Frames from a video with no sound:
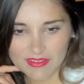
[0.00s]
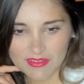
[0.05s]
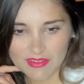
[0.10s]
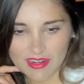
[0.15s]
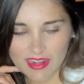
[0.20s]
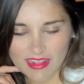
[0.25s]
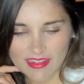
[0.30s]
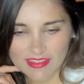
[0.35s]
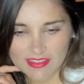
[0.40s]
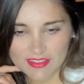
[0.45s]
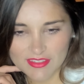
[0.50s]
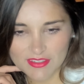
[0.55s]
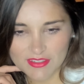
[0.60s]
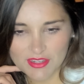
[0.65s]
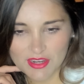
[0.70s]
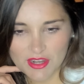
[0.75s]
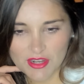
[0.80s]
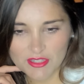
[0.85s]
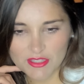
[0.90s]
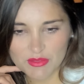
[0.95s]
when I listen
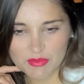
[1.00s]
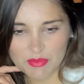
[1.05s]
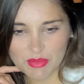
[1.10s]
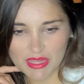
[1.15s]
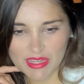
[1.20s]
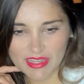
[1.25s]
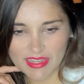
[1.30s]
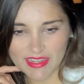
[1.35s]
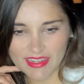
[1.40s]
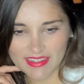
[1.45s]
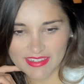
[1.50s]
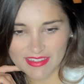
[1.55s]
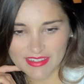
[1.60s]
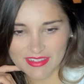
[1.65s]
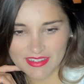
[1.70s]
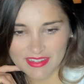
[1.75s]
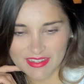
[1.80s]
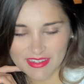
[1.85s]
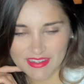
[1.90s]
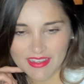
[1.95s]
her speaking.
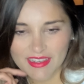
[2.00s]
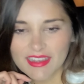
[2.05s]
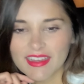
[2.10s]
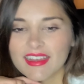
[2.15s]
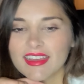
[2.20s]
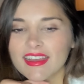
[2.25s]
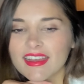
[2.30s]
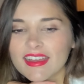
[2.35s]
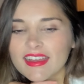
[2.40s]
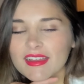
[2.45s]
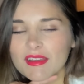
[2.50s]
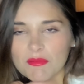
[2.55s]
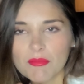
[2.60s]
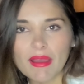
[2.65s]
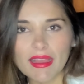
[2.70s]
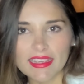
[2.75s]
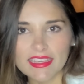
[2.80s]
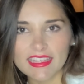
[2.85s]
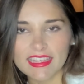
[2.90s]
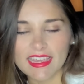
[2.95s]

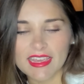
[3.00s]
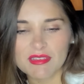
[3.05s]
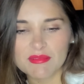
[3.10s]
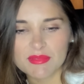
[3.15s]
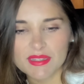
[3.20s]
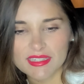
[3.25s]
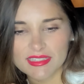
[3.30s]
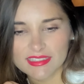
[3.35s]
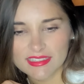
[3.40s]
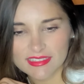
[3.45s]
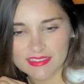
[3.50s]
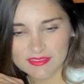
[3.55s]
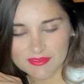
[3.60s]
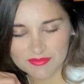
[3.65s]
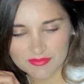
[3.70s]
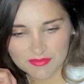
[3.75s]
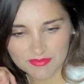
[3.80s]
Maki, I mean.